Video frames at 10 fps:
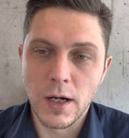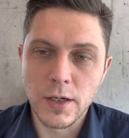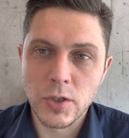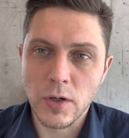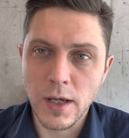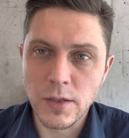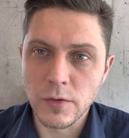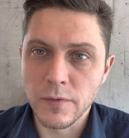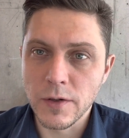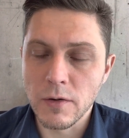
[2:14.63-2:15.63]
trying
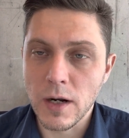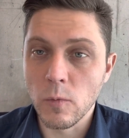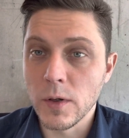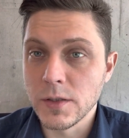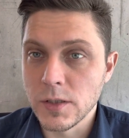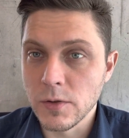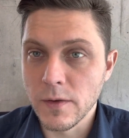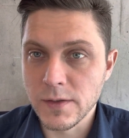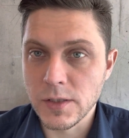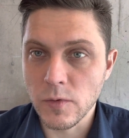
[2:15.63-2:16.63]
to figure out what to do
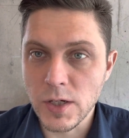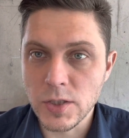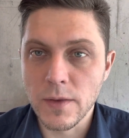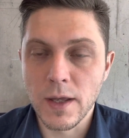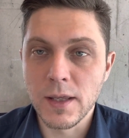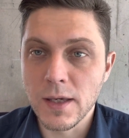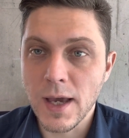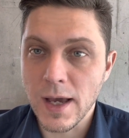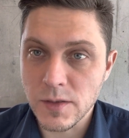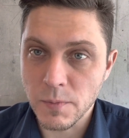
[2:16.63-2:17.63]
in the situation that he
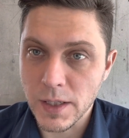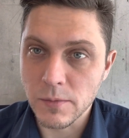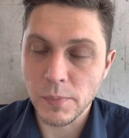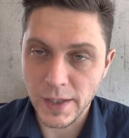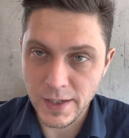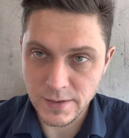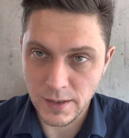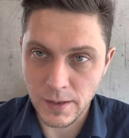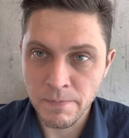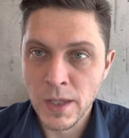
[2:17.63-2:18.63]
has been placed
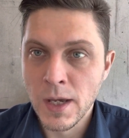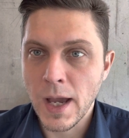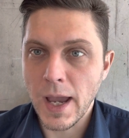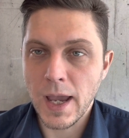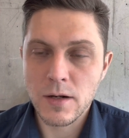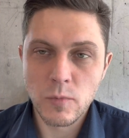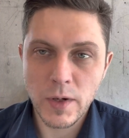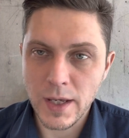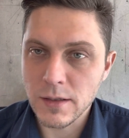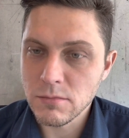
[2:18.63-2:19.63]
in. And
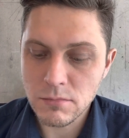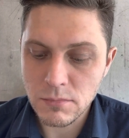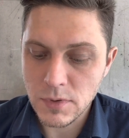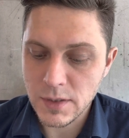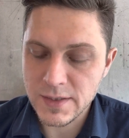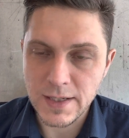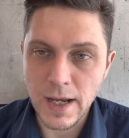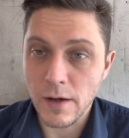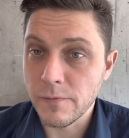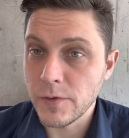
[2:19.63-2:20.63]
we can
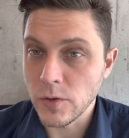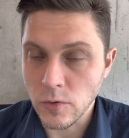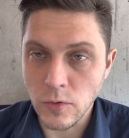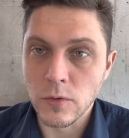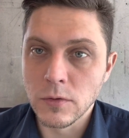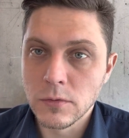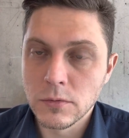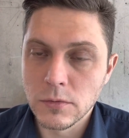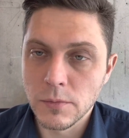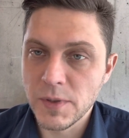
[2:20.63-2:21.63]
cite a few
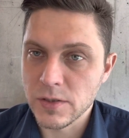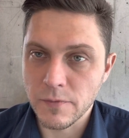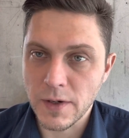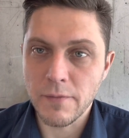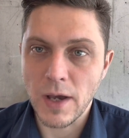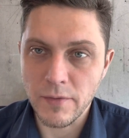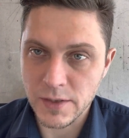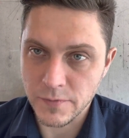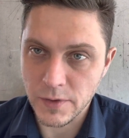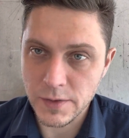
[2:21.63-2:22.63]
pieces of
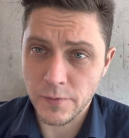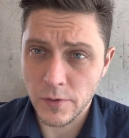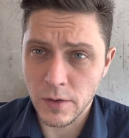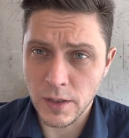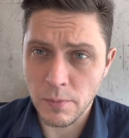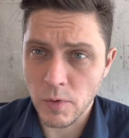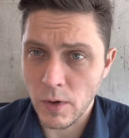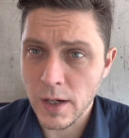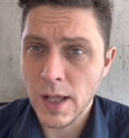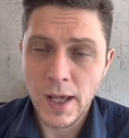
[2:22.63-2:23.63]
evidence for this. Number
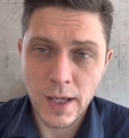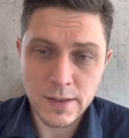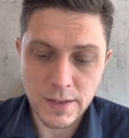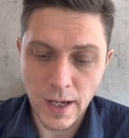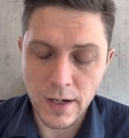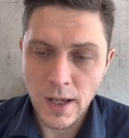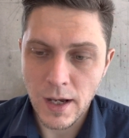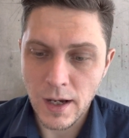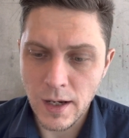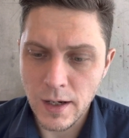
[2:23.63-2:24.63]
one is that
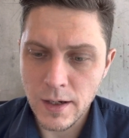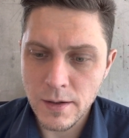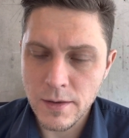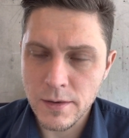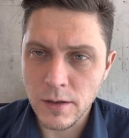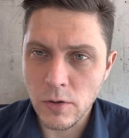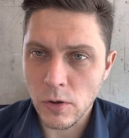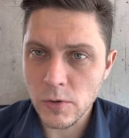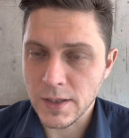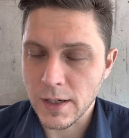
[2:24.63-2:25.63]
the
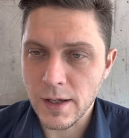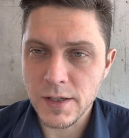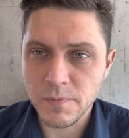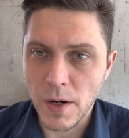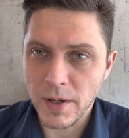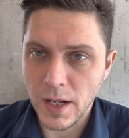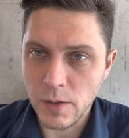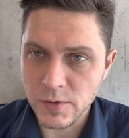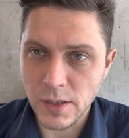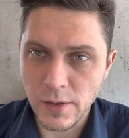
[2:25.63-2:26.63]
goals that his propaganda
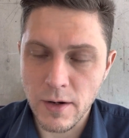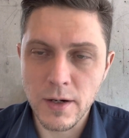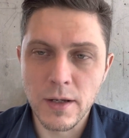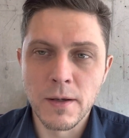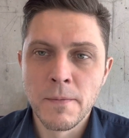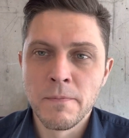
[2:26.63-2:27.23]
was declaring